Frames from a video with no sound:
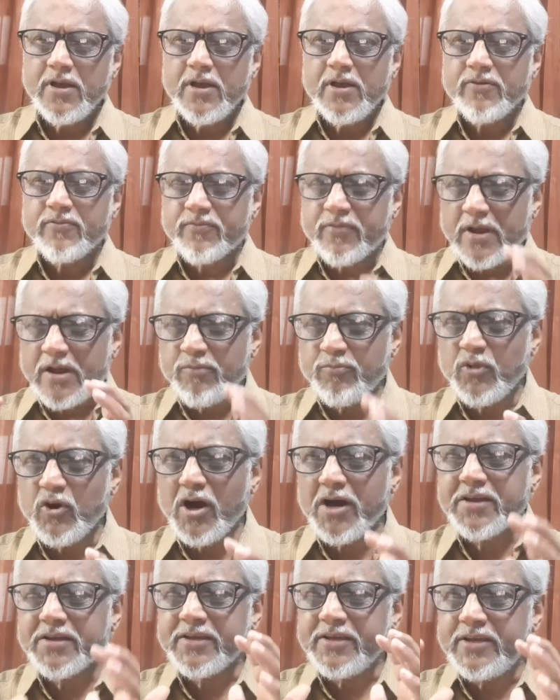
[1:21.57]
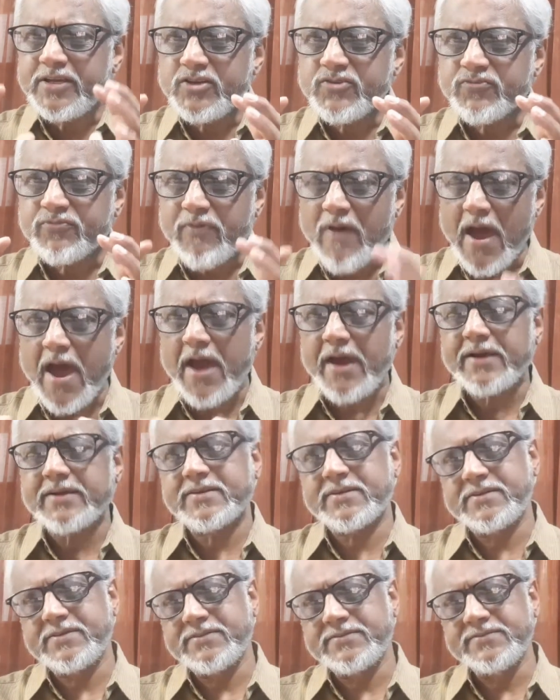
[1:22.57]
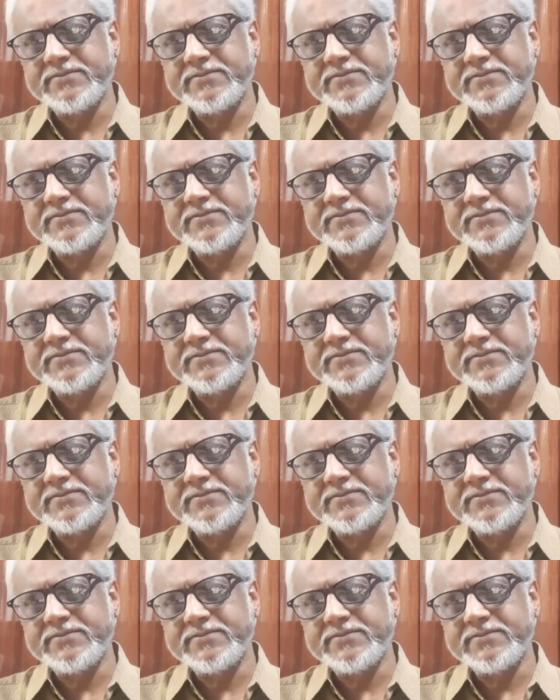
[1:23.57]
Framework, in fact,